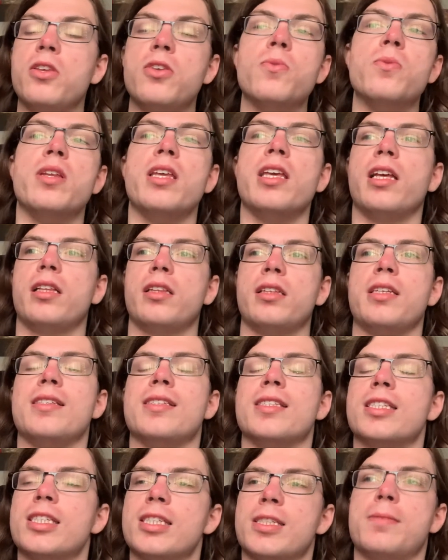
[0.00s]
uniquely
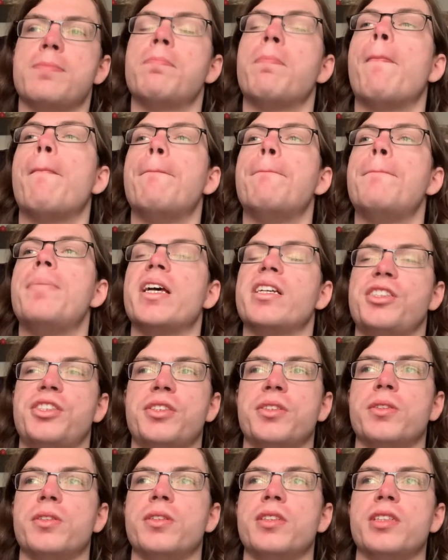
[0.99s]

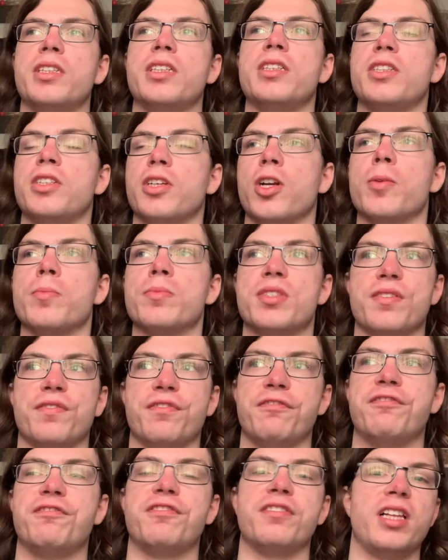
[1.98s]
special in terms of
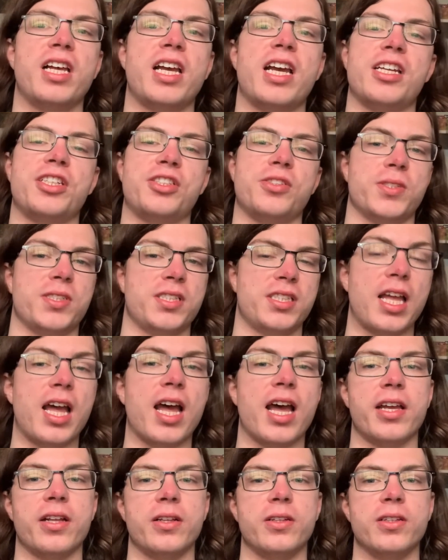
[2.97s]
flash or
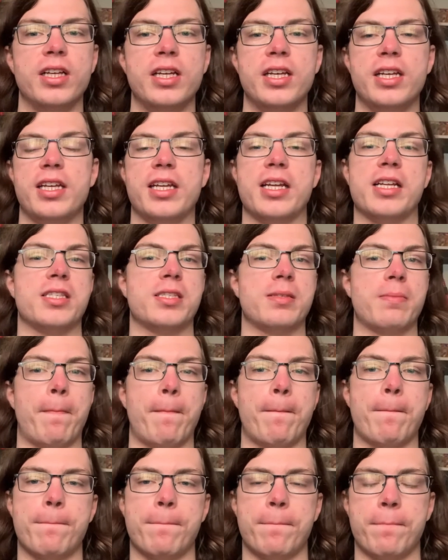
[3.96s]
style. It's
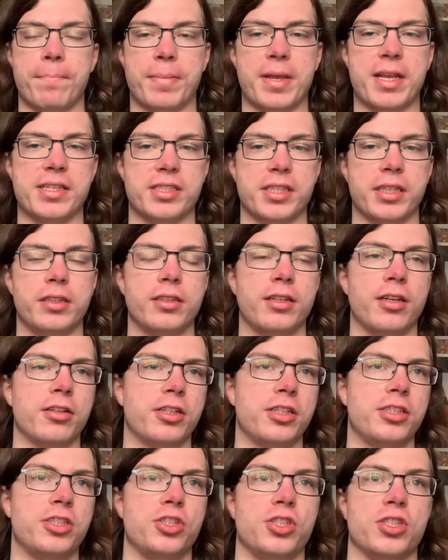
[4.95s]
basic
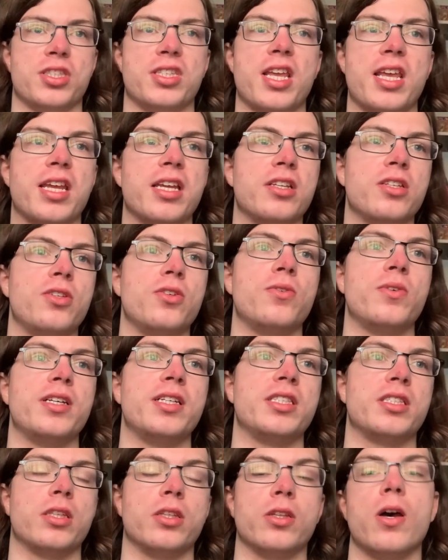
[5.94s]
luggage just taken to
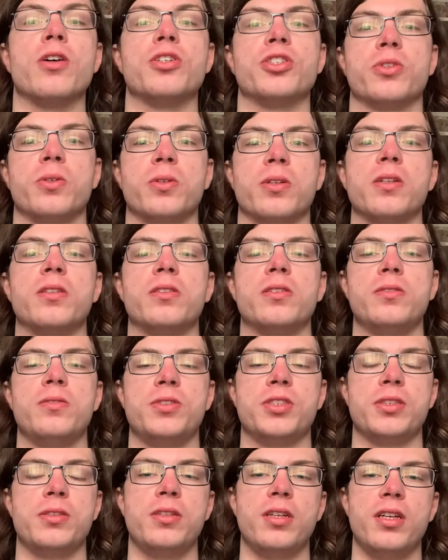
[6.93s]
its logical
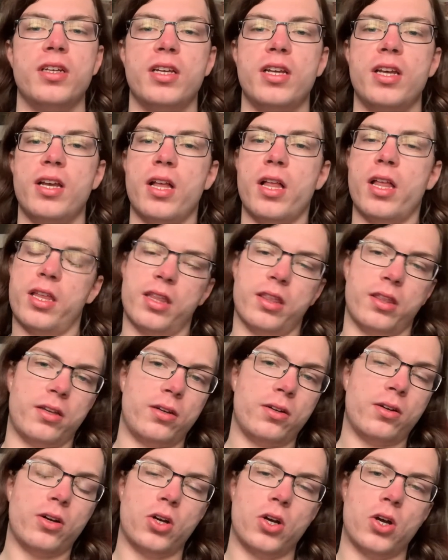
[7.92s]
conclusion.
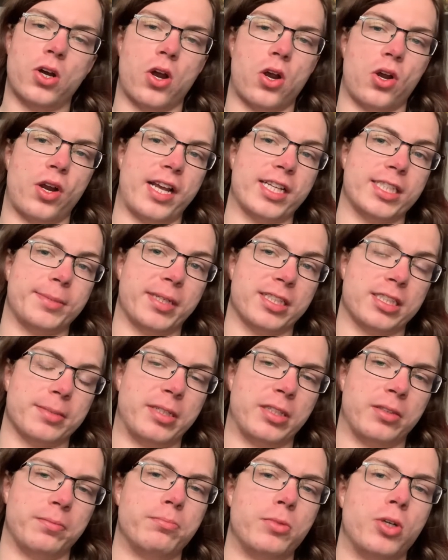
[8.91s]
There are aspects
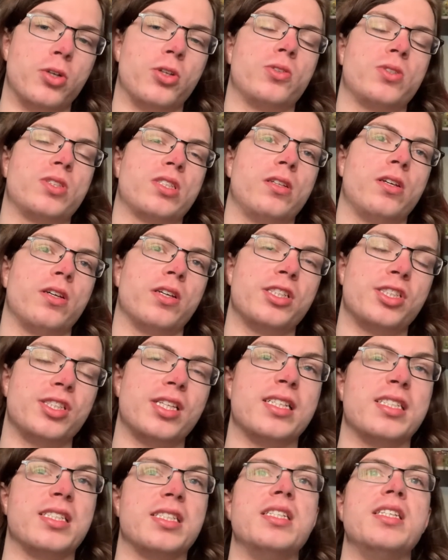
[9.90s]
about Monos Luggage
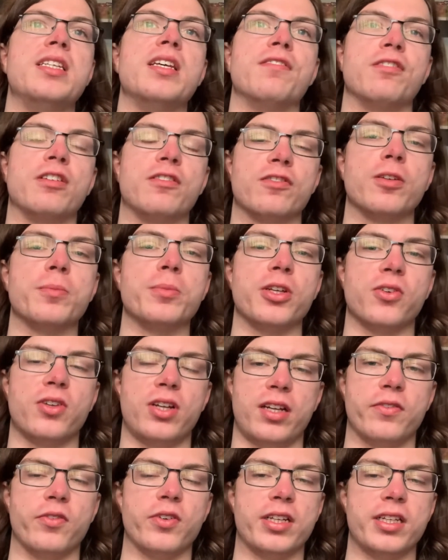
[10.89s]
that is different from your
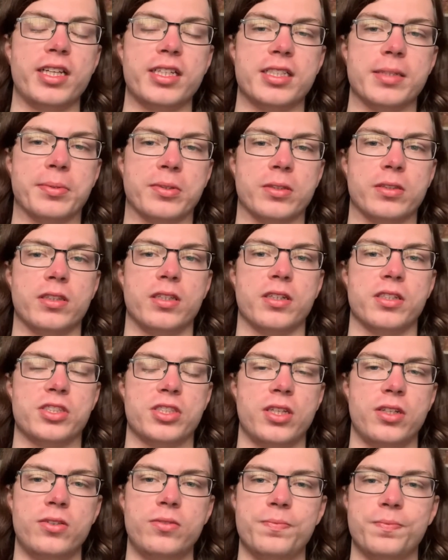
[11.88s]
everyday typical luggage,
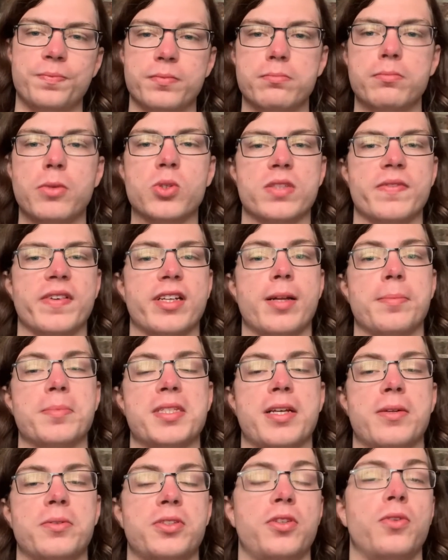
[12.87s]
though. Most of it comes
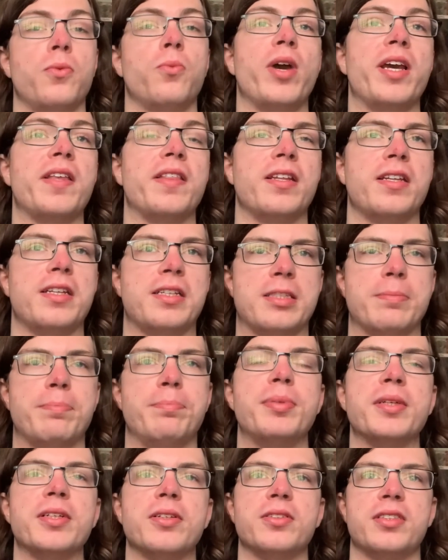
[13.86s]
down to the way that it's
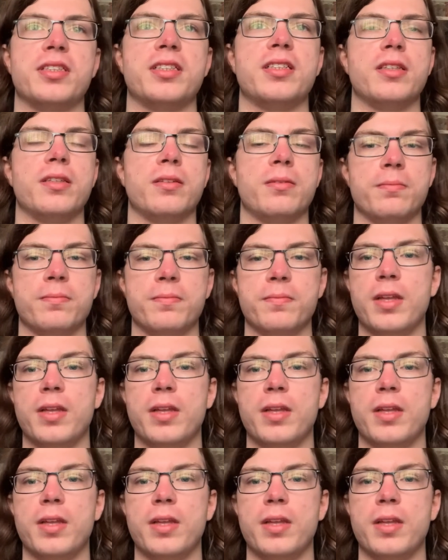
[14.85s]
built and